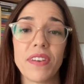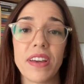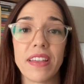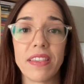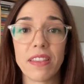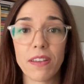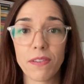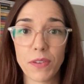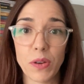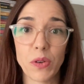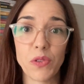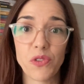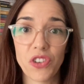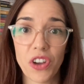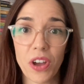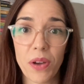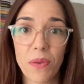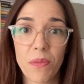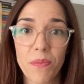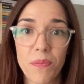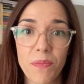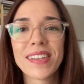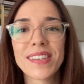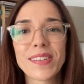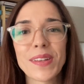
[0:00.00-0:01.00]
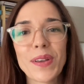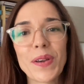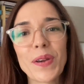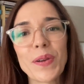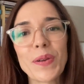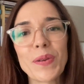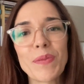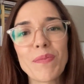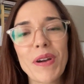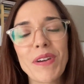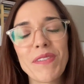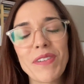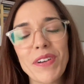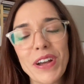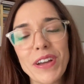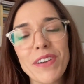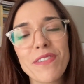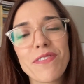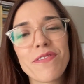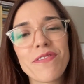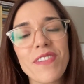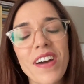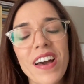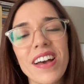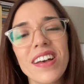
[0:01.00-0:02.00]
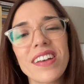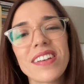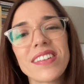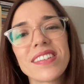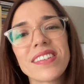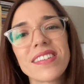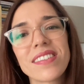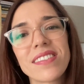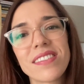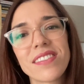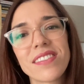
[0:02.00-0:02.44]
in the future. So my very first